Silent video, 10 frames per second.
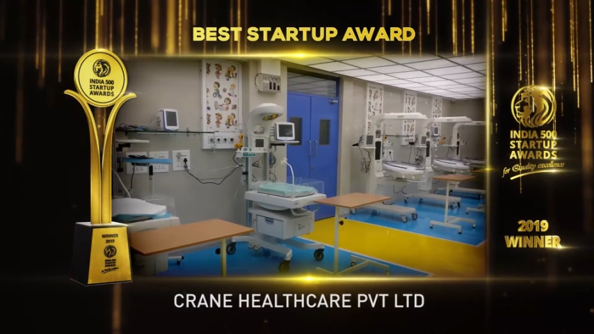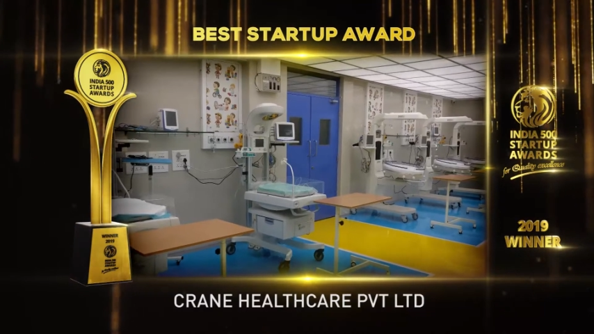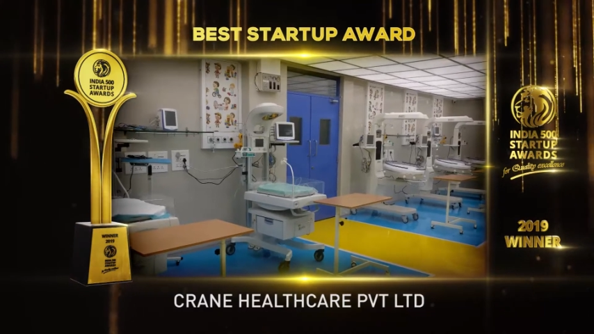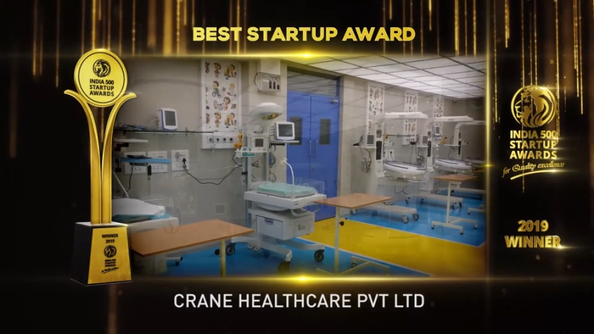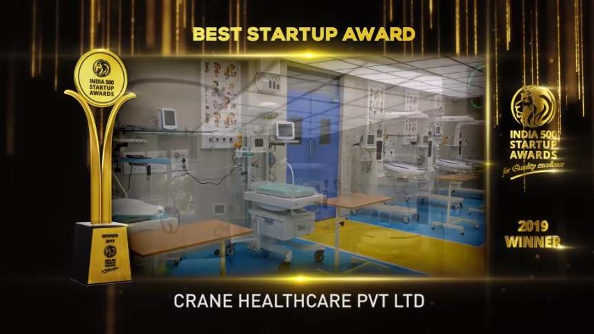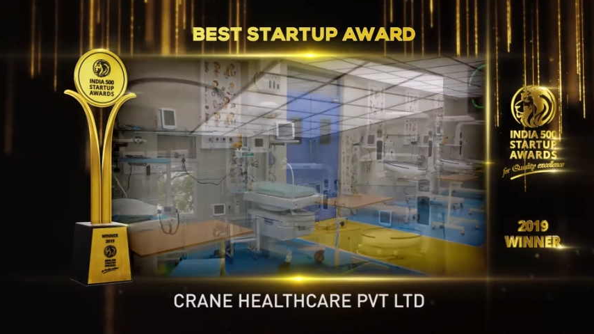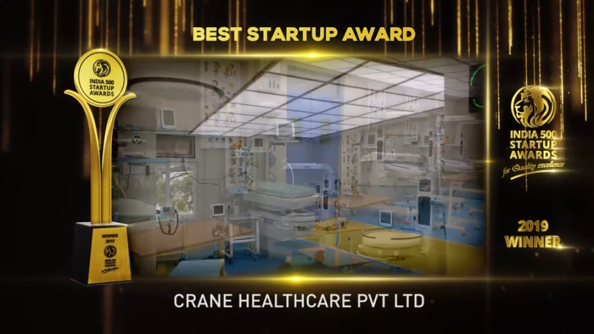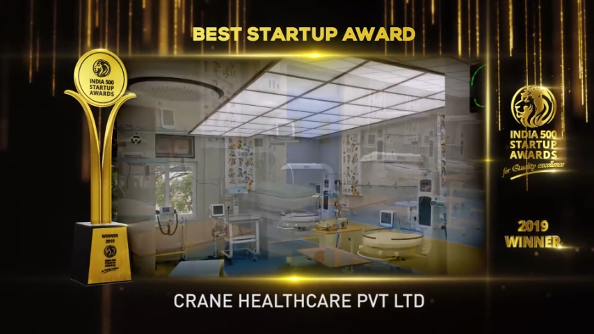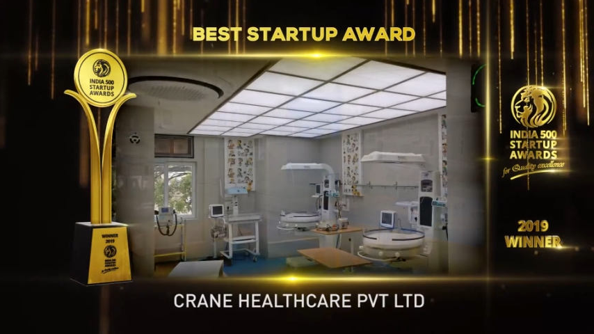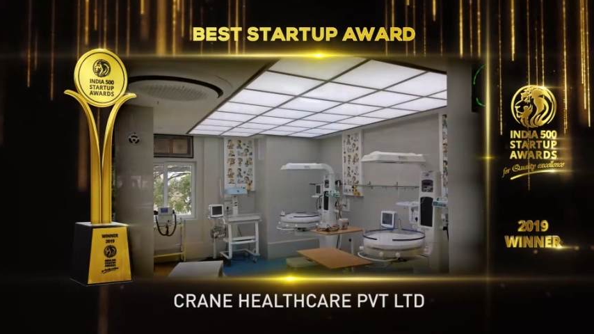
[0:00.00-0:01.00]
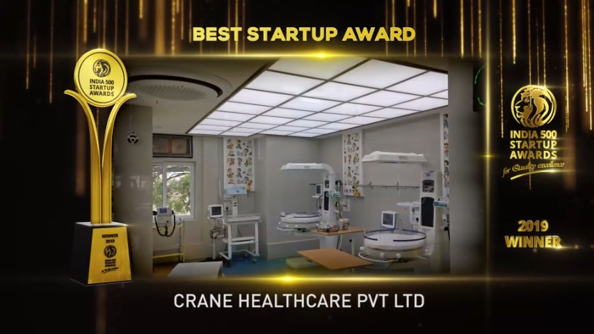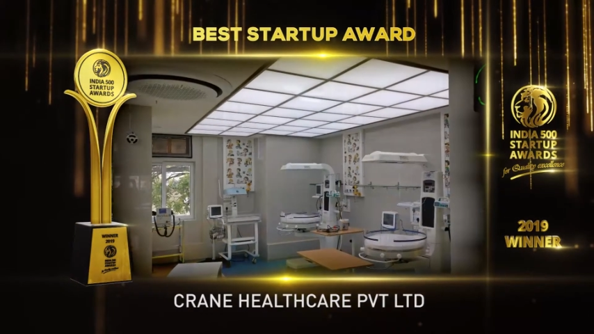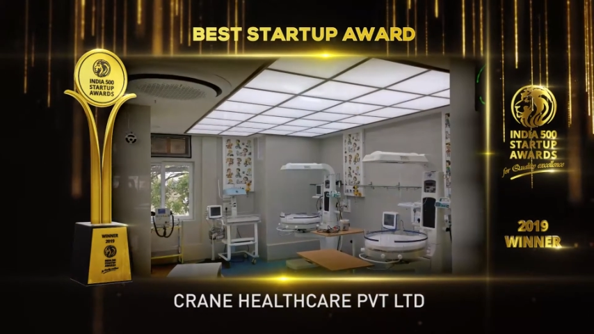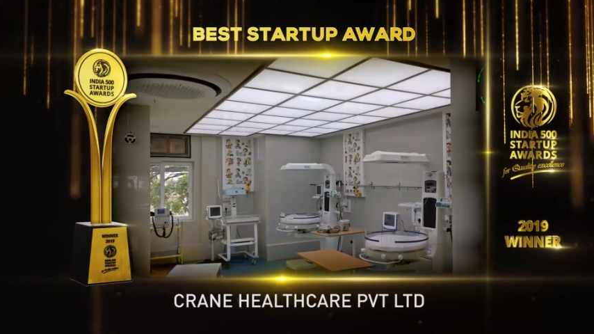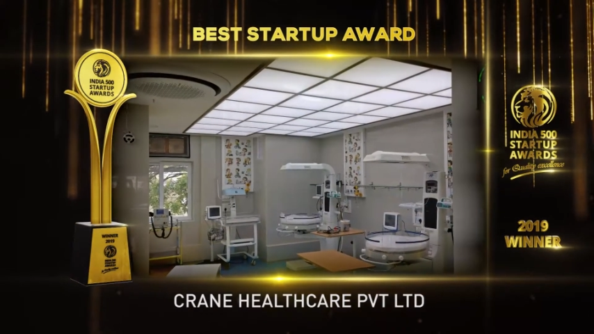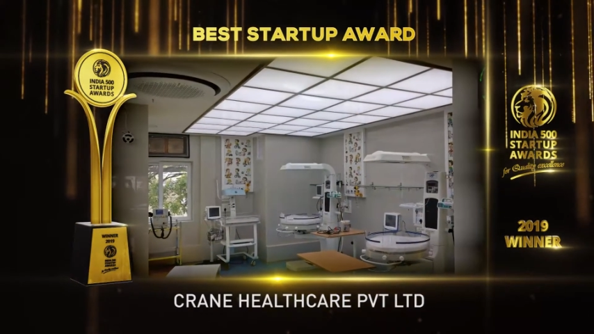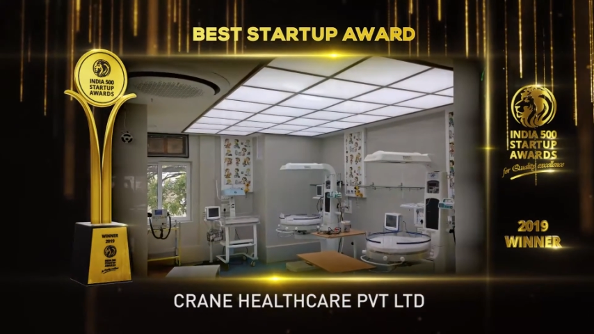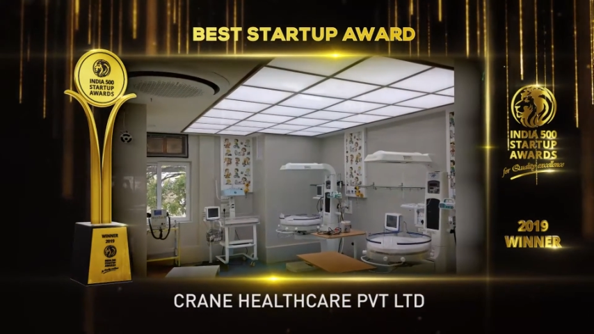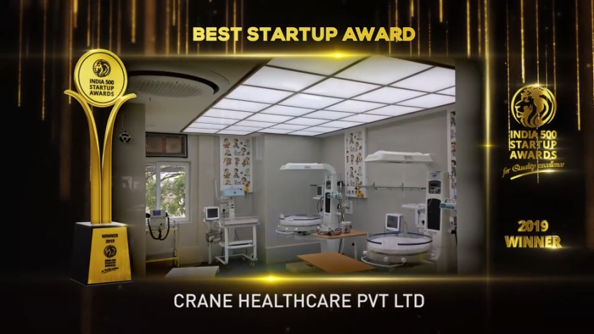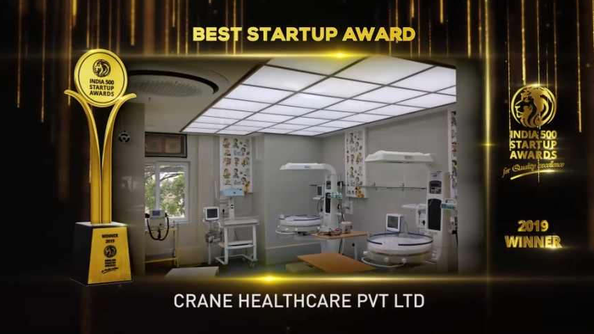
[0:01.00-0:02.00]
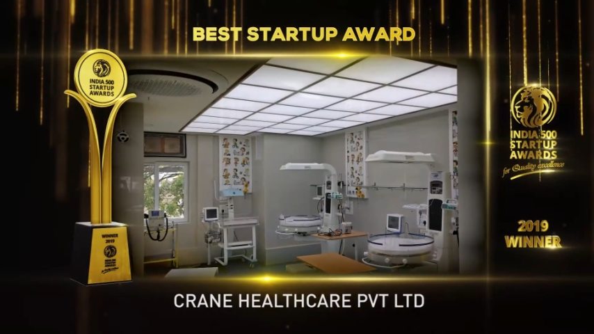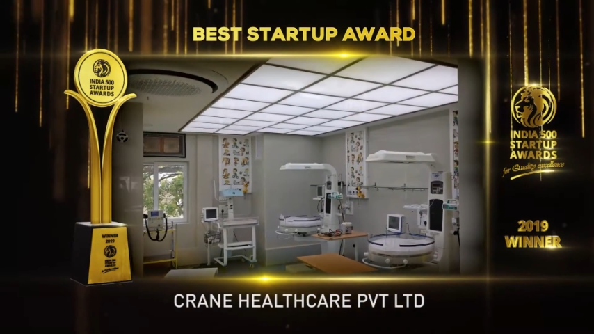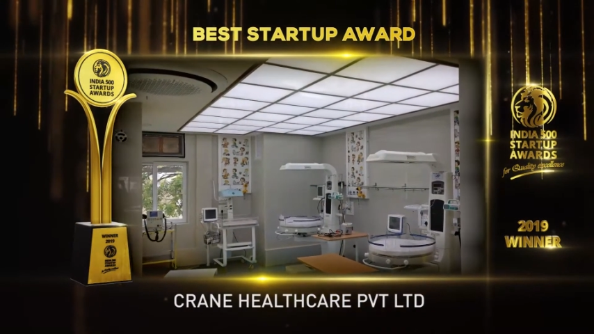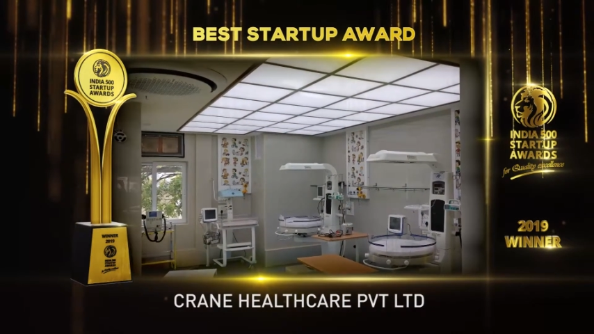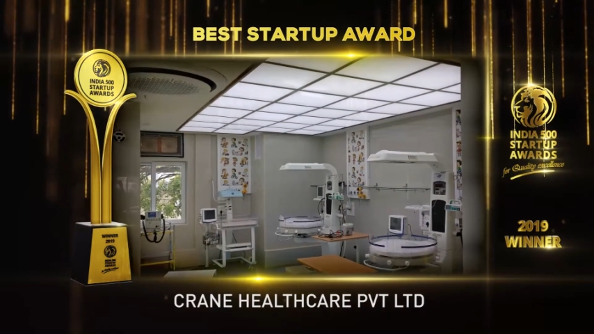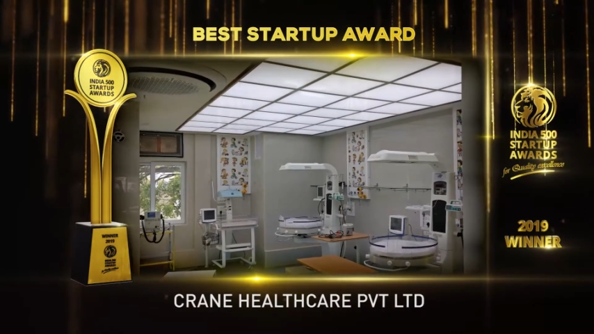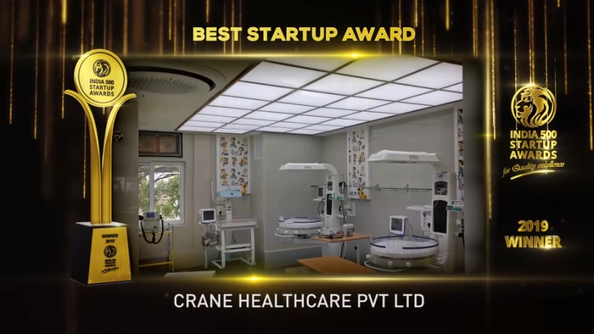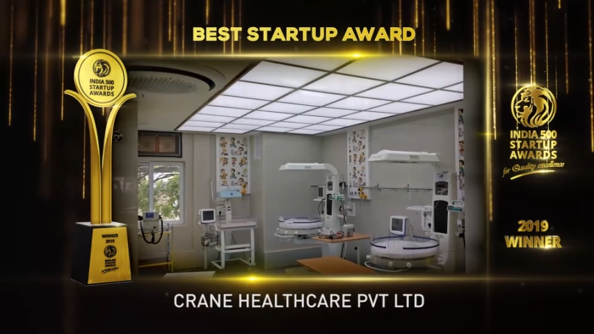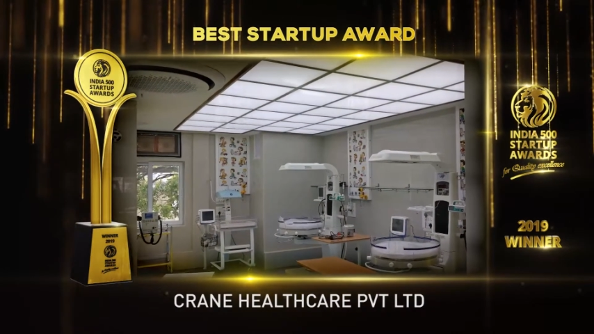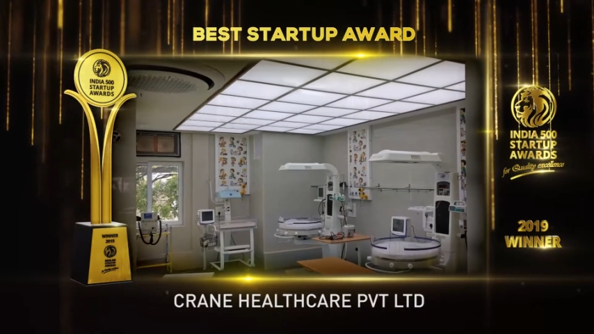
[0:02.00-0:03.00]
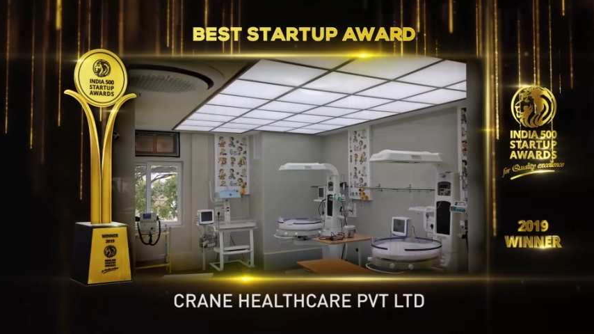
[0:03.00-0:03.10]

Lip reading: Nobody's mouth can be seen.